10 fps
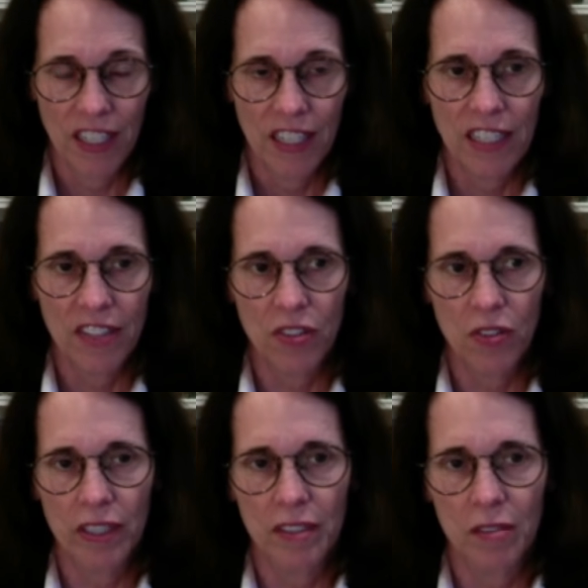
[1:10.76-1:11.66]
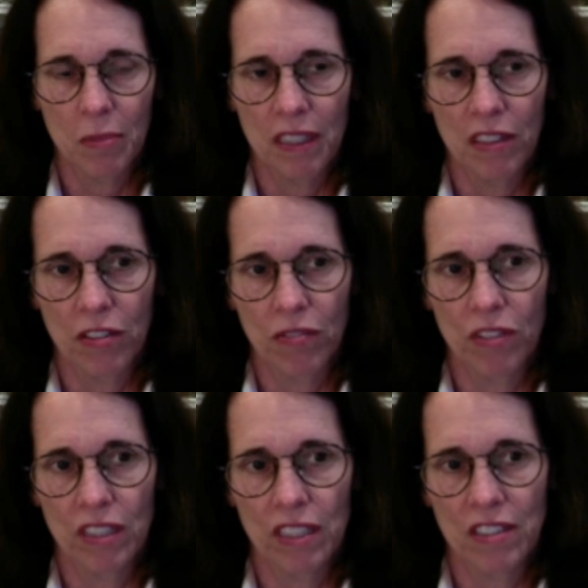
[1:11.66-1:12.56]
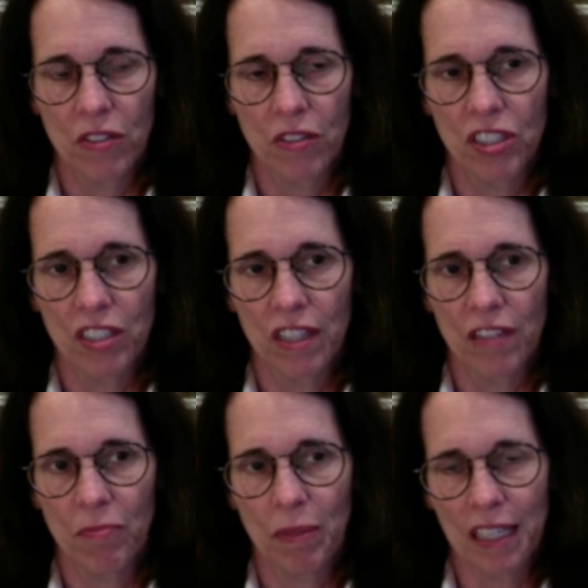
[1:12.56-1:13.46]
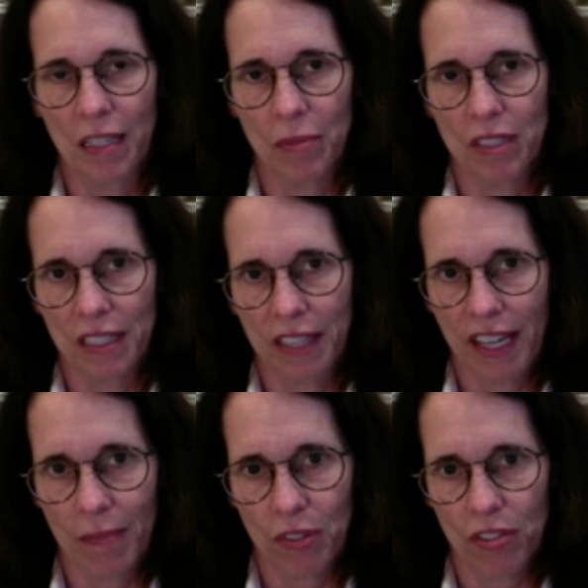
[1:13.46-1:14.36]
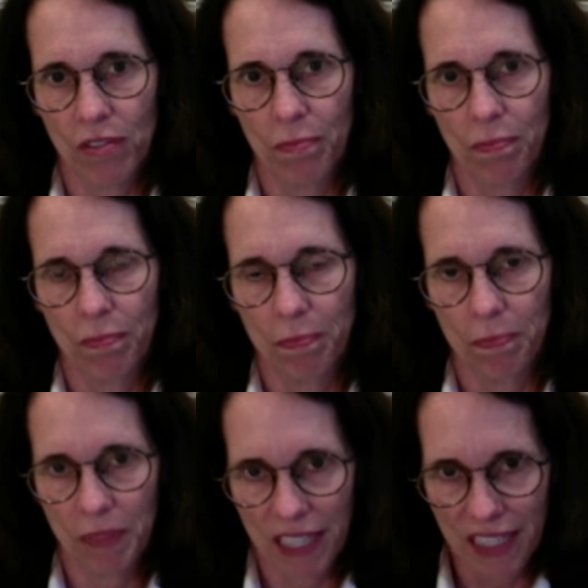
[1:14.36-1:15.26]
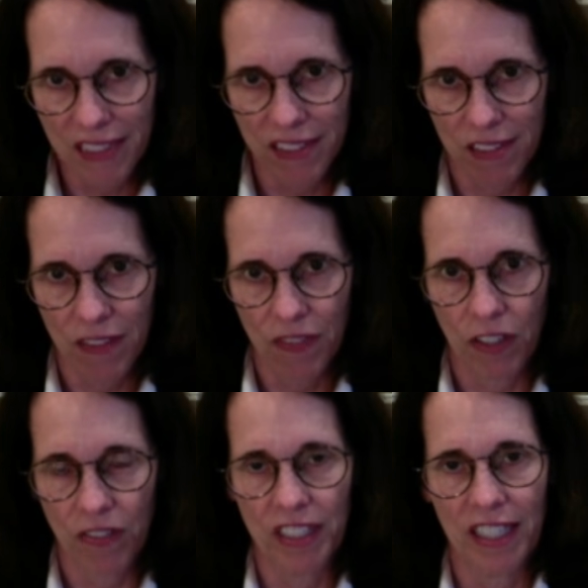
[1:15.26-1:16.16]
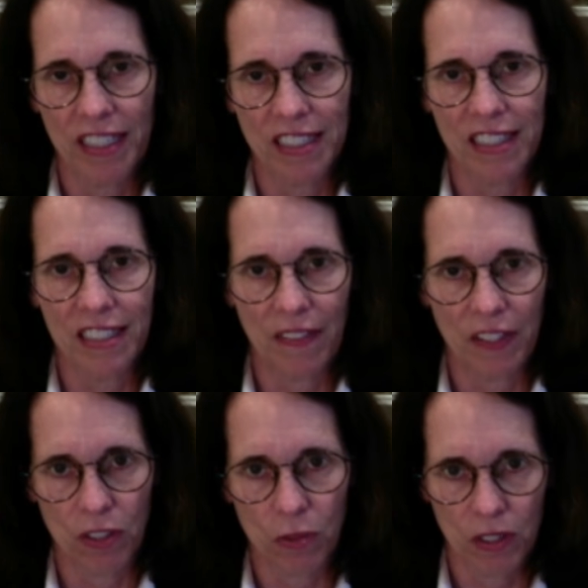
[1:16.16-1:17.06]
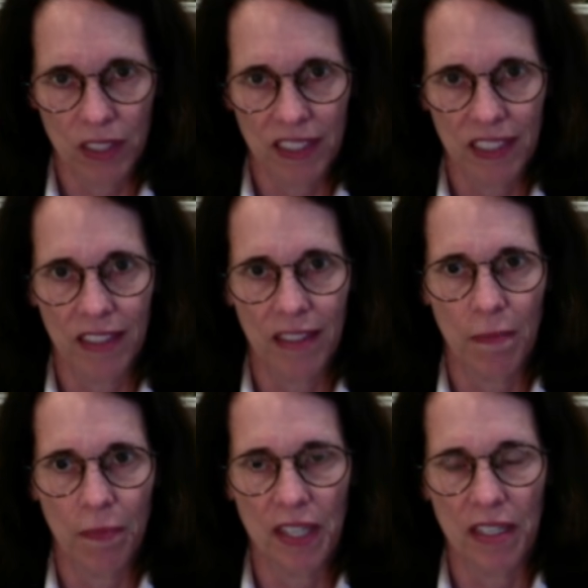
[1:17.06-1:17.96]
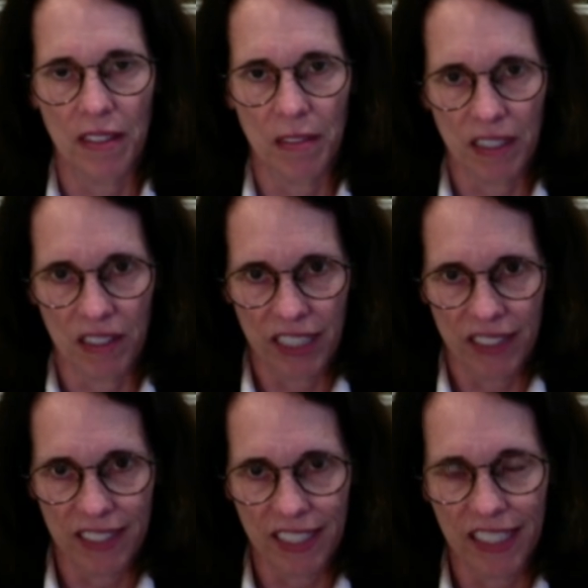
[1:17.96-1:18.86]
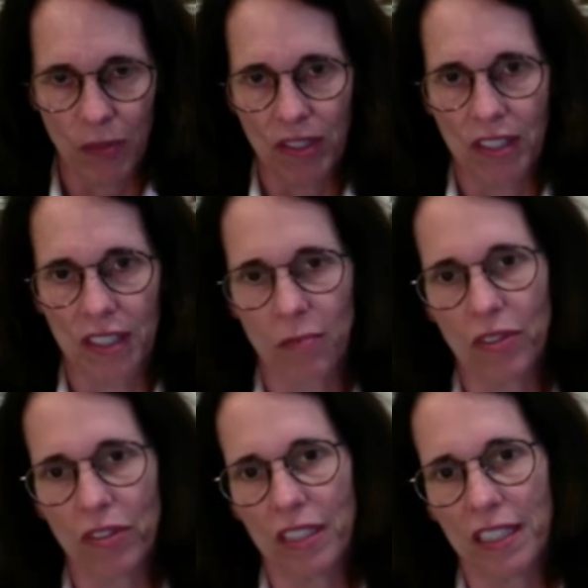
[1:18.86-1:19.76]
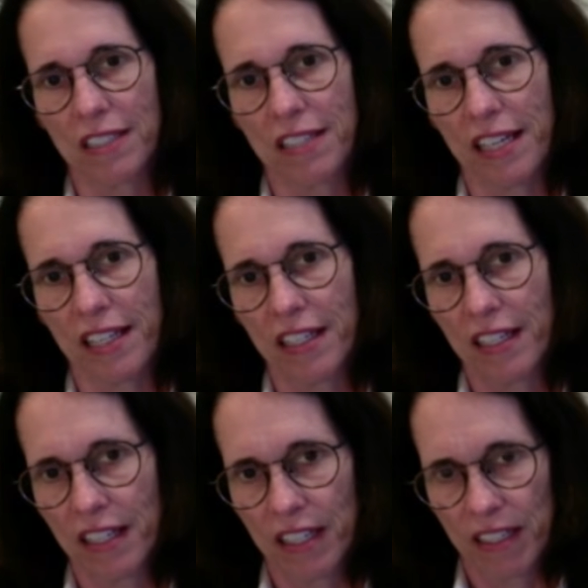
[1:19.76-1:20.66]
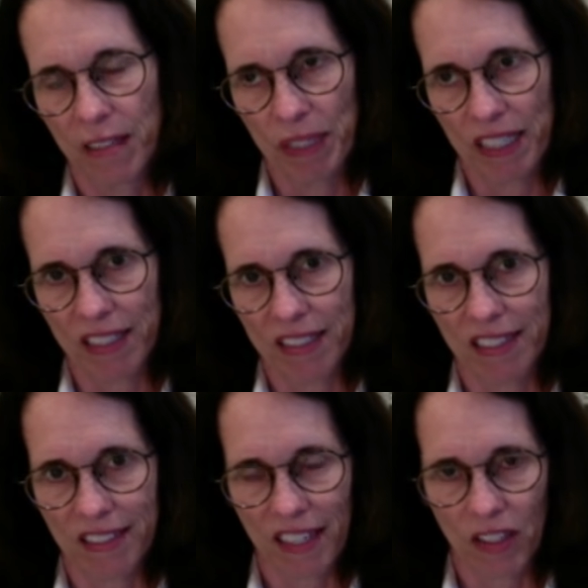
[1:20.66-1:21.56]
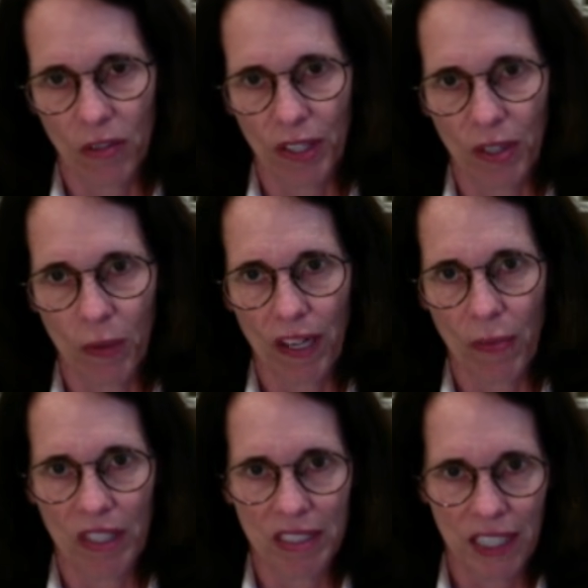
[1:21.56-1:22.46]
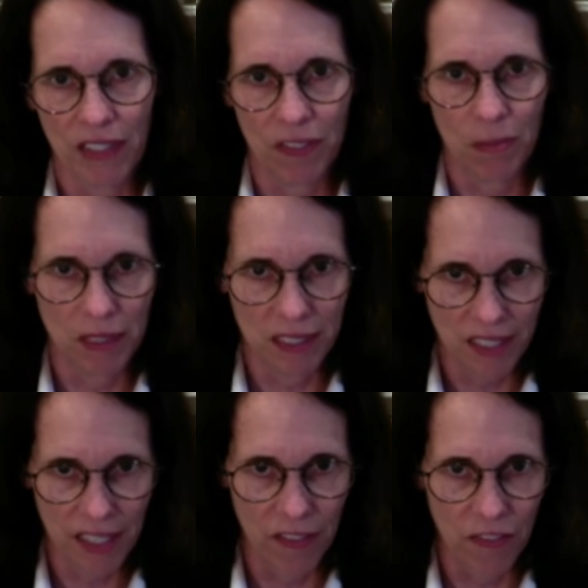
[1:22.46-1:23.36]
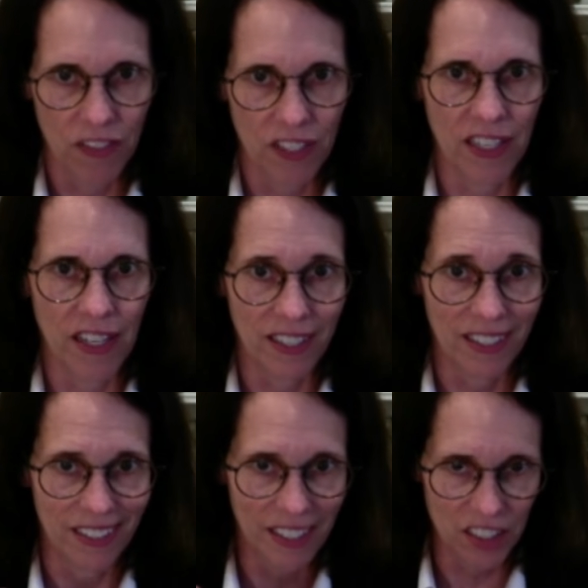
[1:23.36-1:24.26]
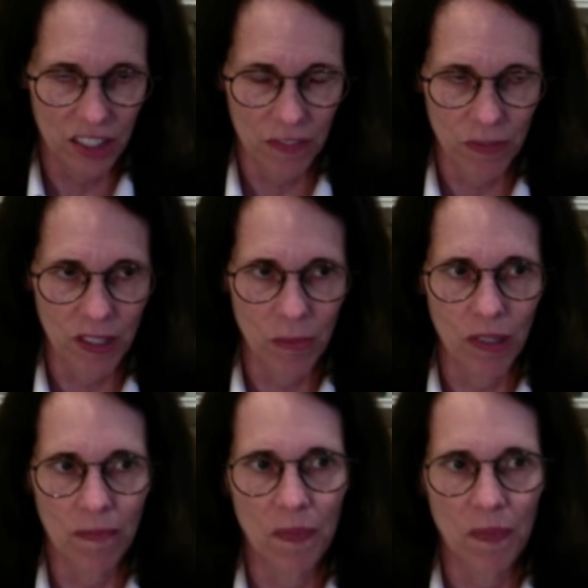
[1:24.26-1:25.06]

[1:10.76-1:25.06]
is going to be through this notion of being able to capture cases of COVID-19 and then quarantine them and containing it within communities. And because it's not going away, we just have to be safe and not catch it from someone.